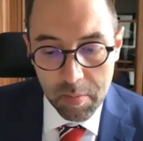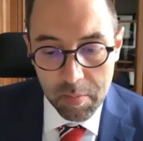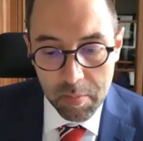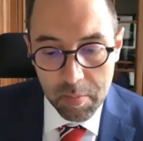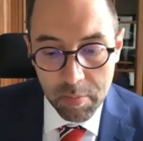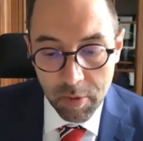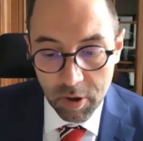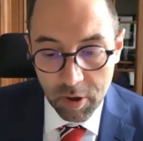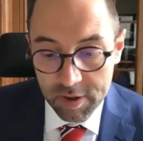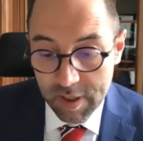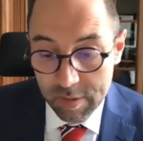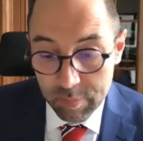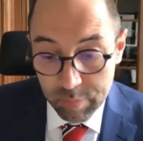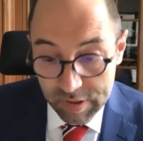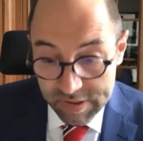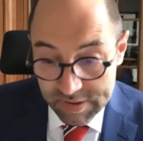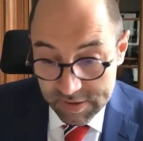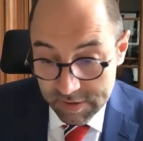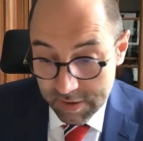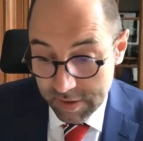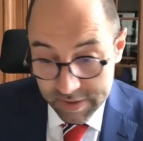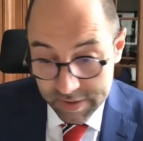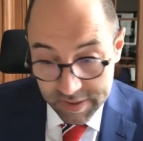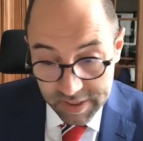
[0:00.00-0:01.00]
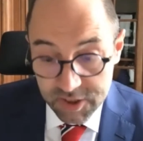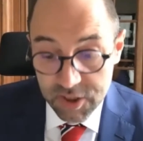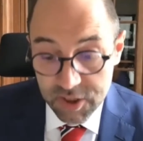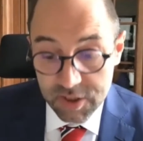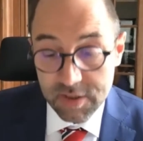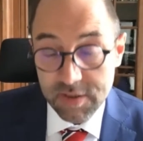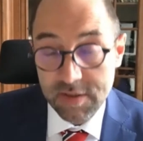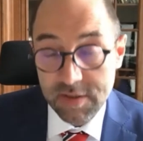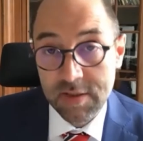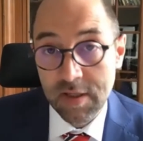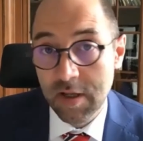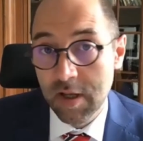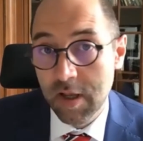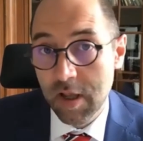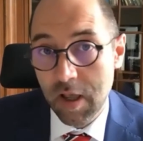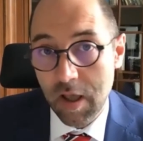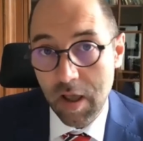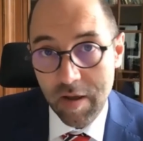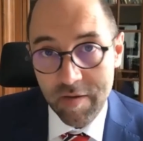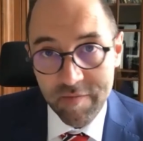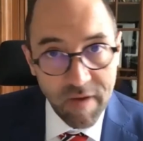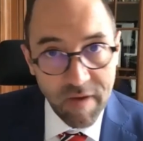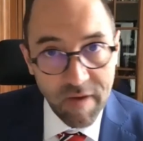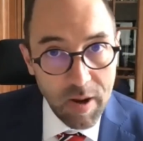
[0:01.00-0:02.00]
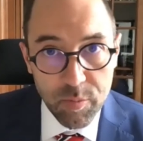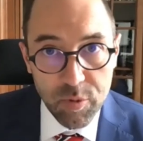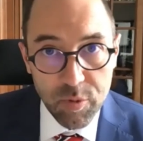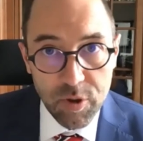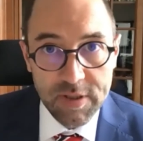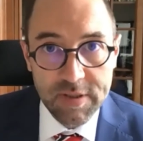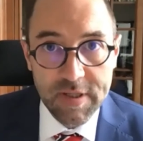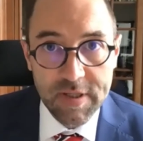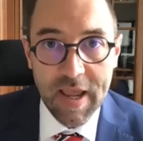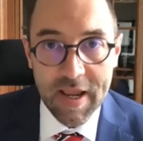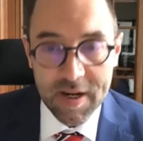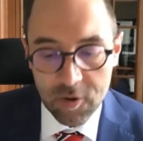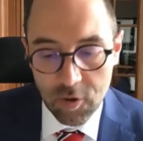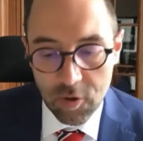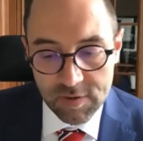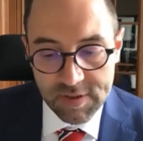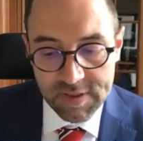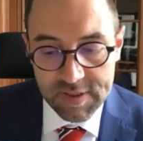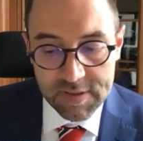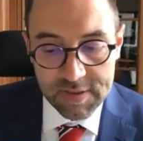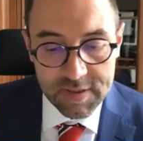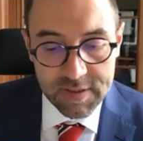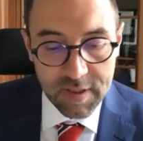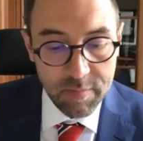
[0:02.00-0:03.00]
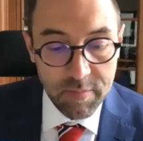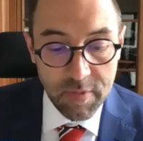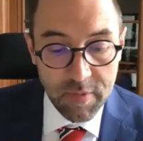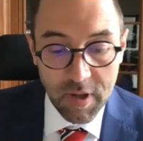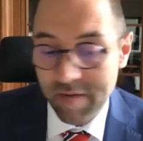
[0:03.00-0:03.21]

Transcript: marketplace conditions, a vibrant ecosystem,